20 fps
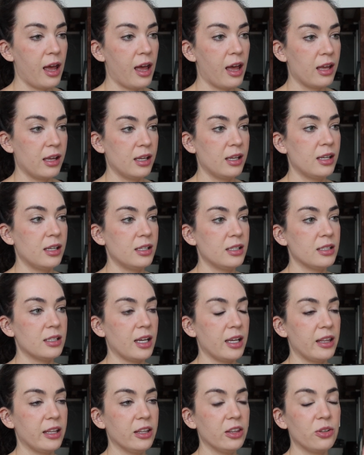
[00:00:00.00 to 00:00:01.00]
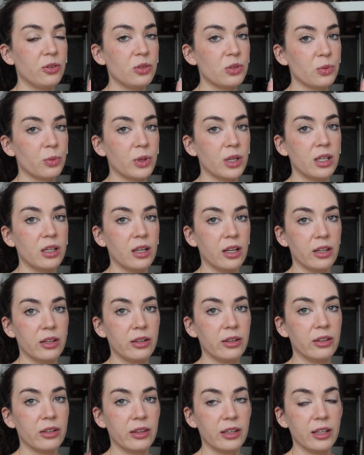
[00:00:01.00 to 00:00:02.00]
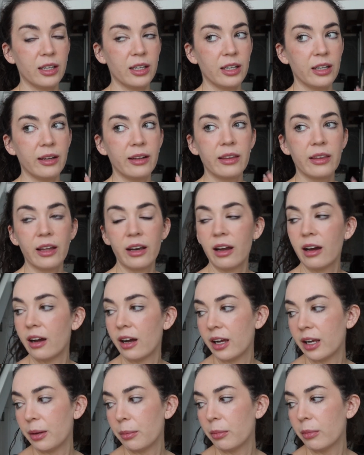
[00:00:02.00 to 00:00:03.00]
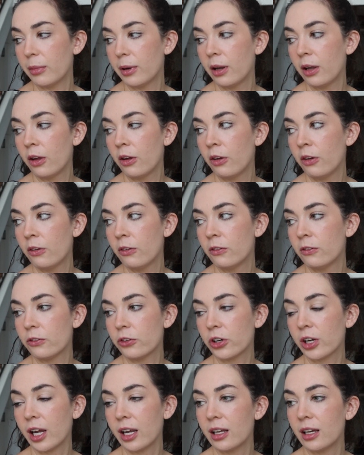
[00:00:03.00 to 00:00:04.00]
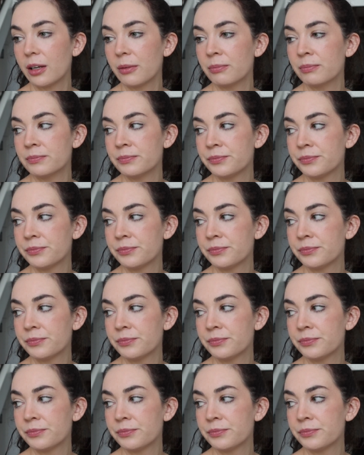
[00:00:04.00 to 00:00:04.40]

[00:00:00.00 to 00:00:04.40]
And I think there's one other thing that I'm forgetting.